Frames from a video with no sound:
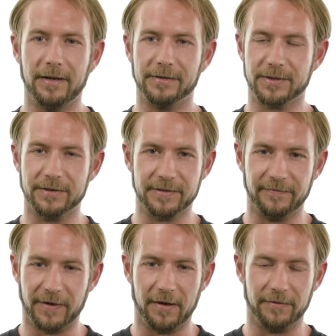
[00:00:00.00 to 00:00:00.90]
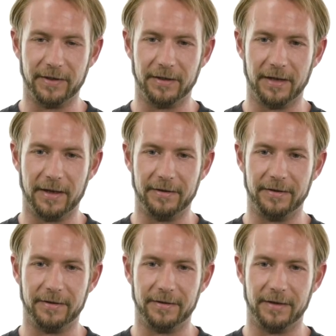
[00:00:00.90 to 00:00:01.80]
I was always involved in a lot
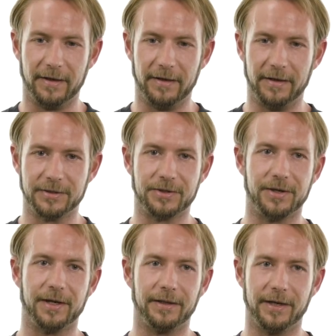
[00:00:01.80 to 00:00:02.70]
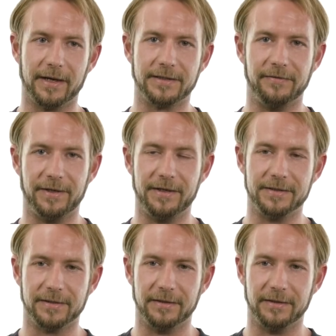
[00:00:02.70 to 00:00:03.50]
of uh, extracurricular activities.